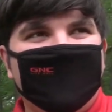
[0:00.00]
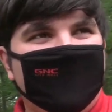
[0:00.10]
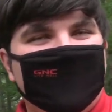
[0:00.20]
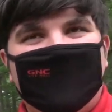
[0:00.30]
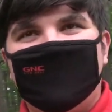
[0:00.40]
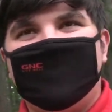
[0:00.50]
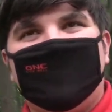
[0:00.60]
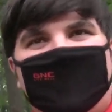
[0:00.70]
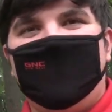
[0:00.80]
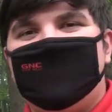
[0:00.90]
Little Caesar's a
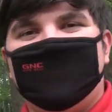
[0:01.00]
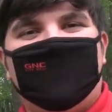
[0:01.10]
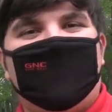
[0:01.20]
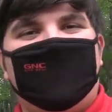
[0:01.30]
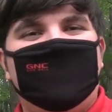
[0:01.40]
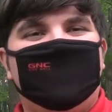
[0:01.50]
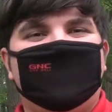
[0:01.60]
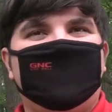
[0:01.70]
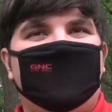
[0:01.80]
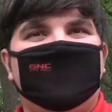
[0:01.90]
piece of work. He's
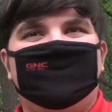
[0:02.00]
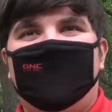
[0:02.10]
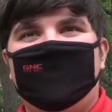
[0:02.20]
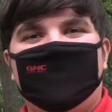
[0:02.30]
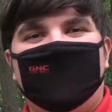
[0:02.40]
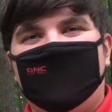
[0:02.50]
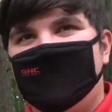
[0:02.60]
just like his mother.